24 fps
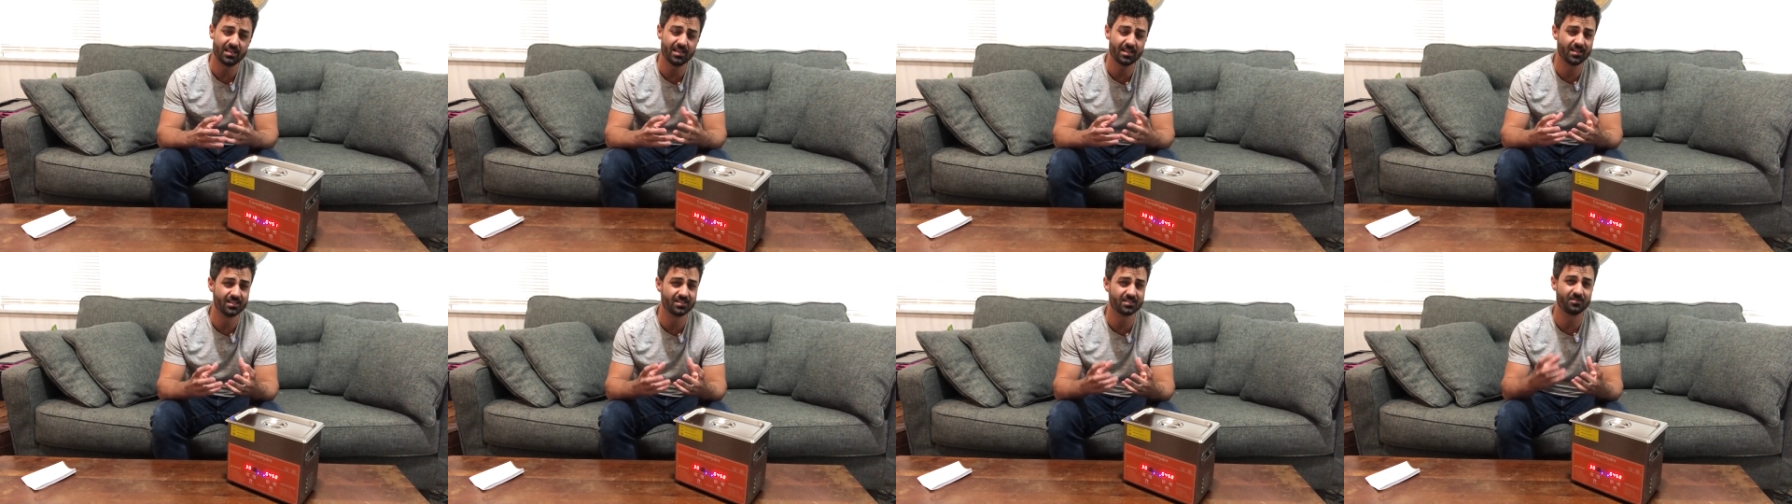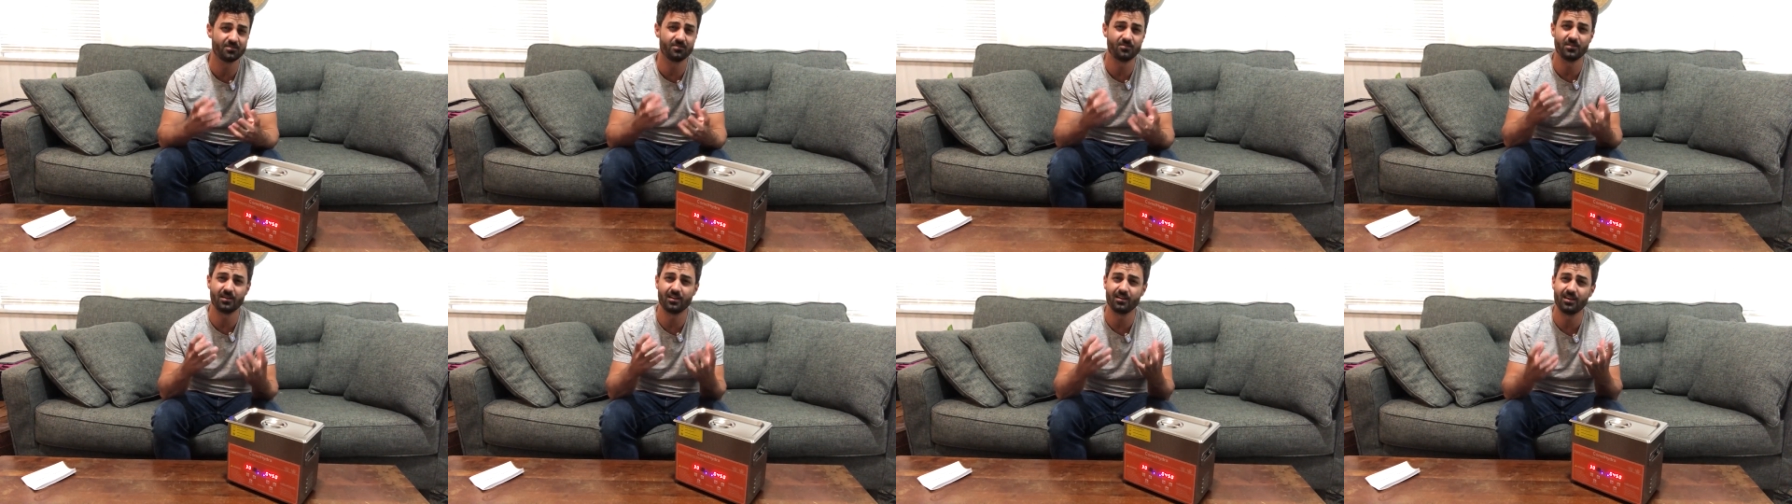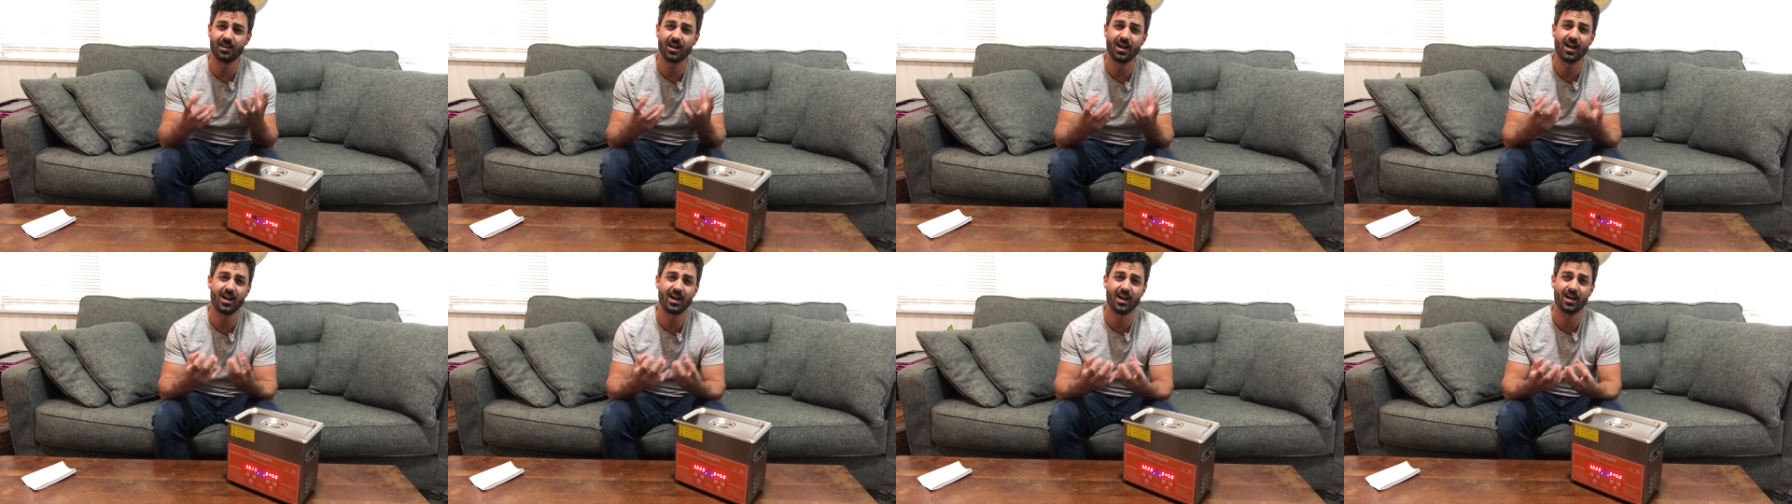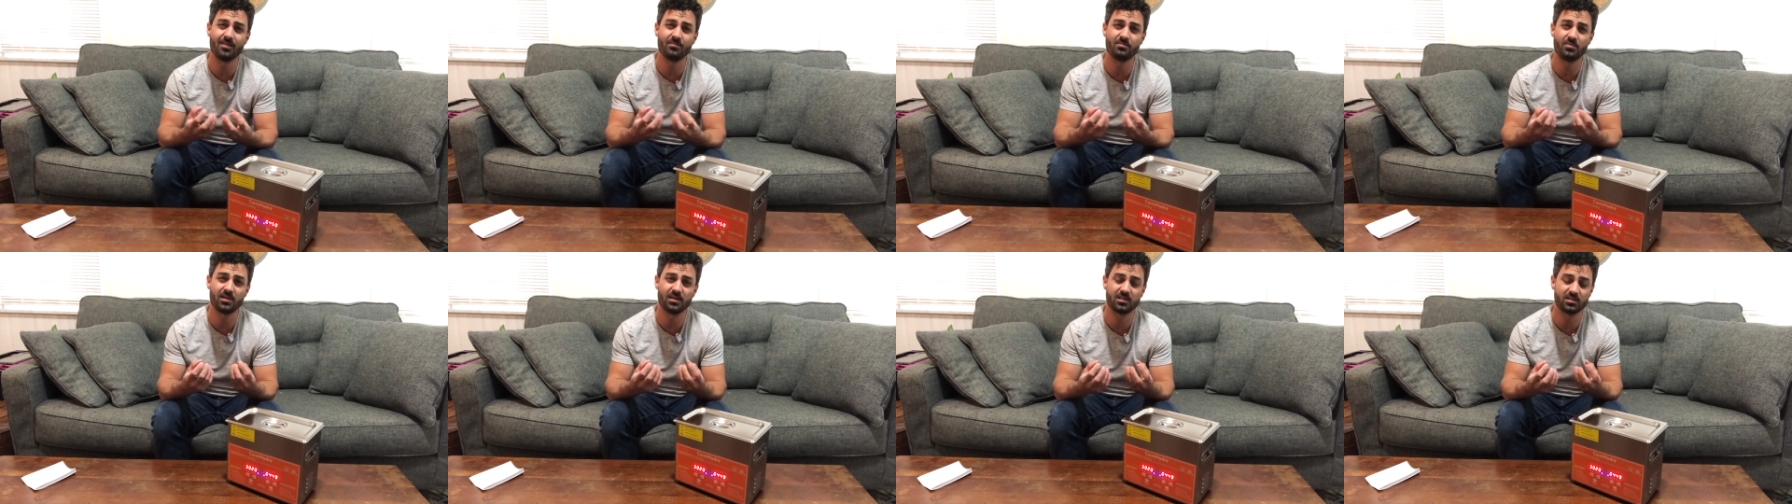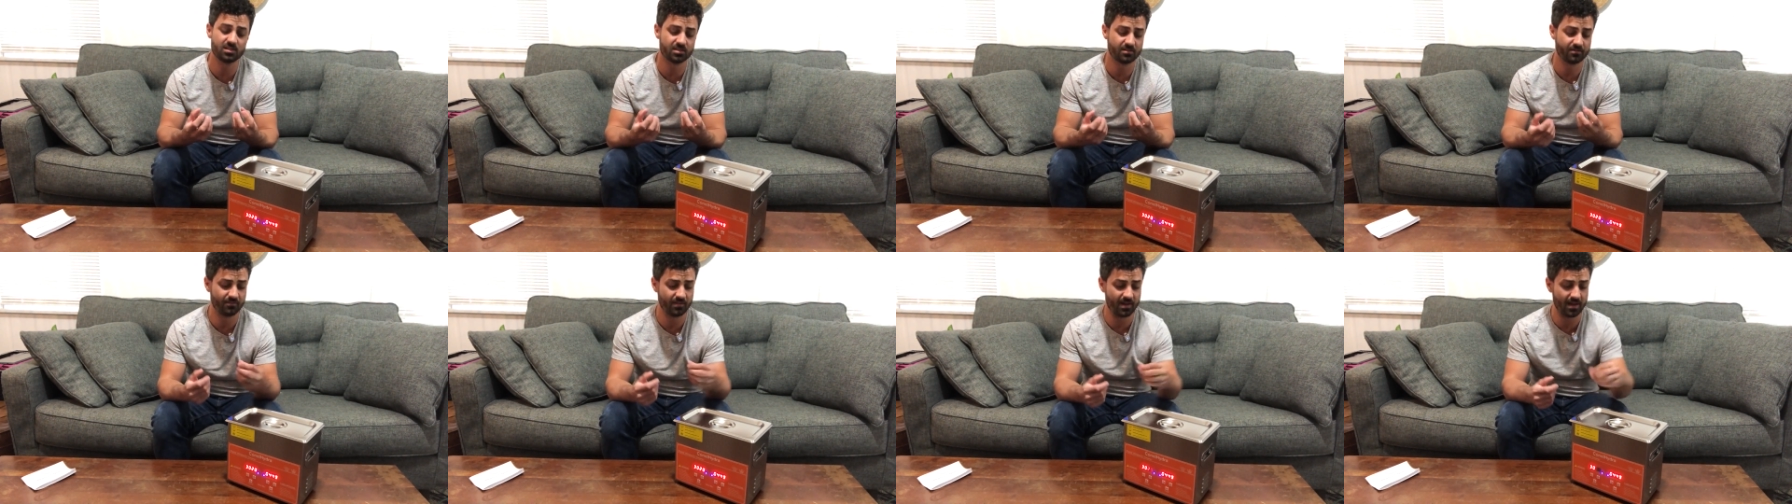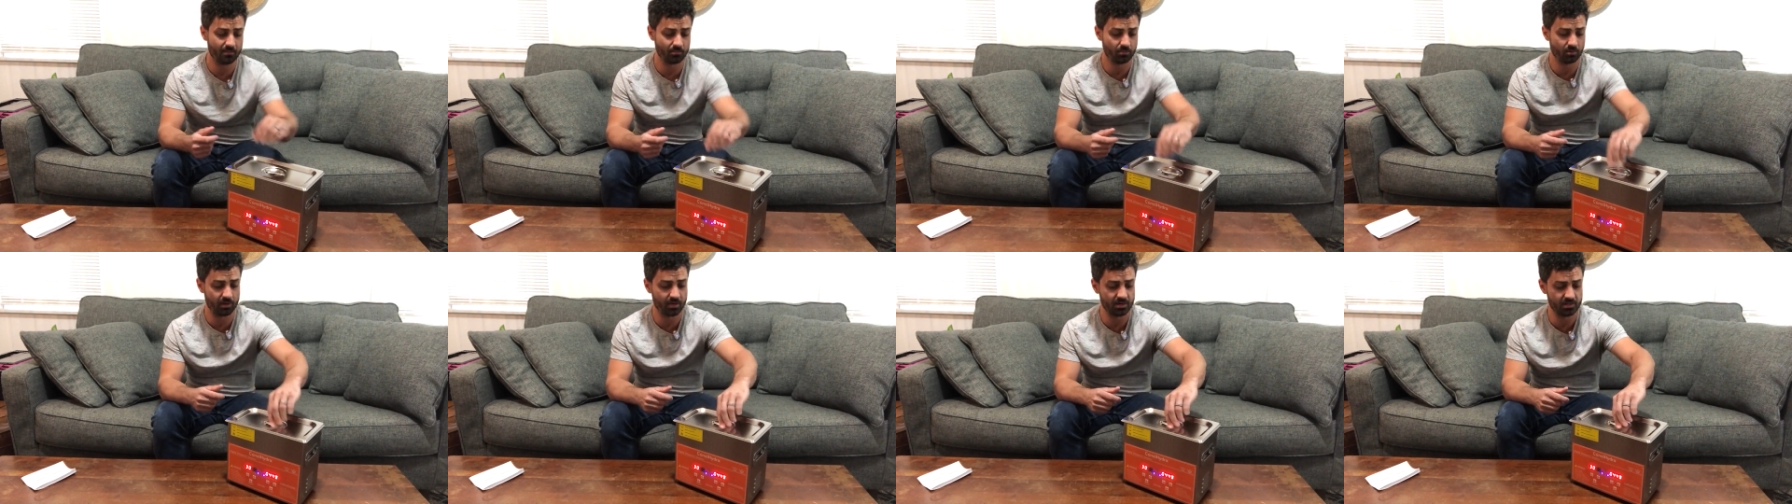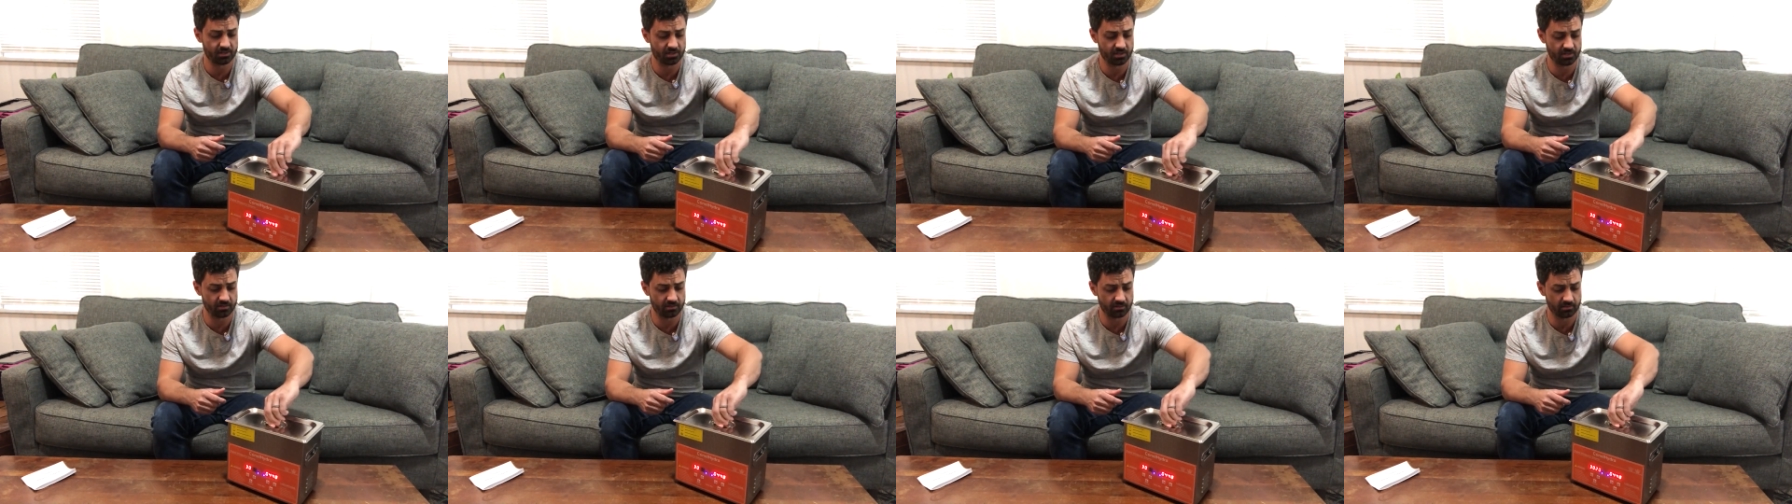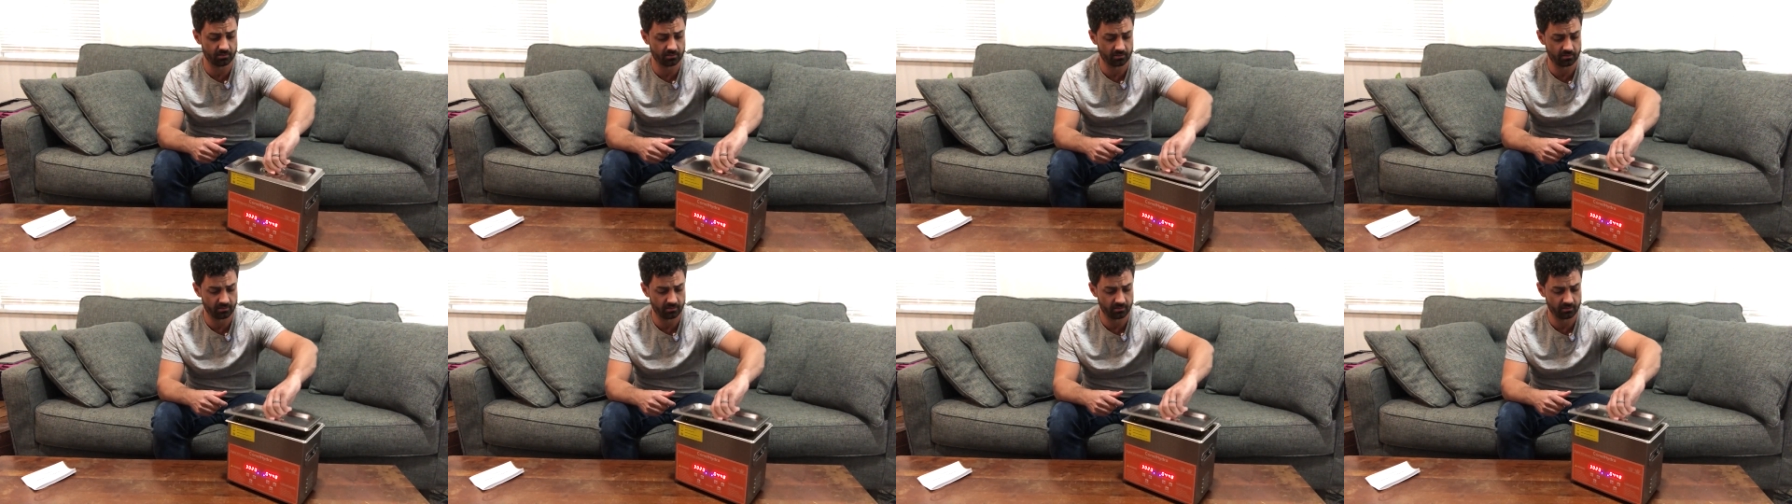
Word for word: It is a very high-pitched vibration